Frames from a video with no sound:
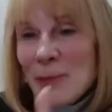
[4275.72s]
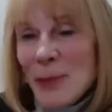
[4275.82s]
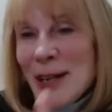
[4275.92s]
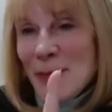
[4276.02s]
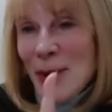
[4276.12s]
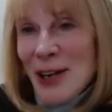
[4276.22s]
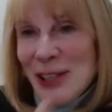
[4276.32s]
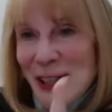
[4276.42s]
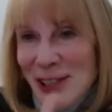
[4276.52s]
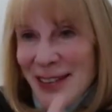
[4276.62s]
forget Brent
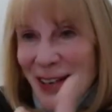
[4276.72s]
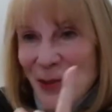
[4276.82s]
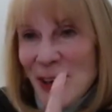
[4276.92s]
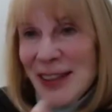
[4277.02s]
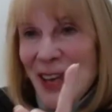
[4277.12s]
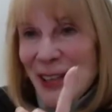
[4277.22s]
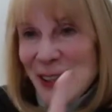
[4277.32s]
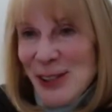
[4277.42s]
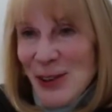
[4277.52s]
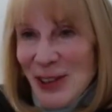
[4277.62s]
Marsh. I want
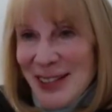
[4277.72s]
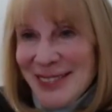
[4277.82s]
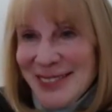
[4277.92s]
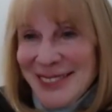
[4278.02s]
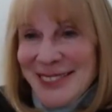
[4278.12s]
that story.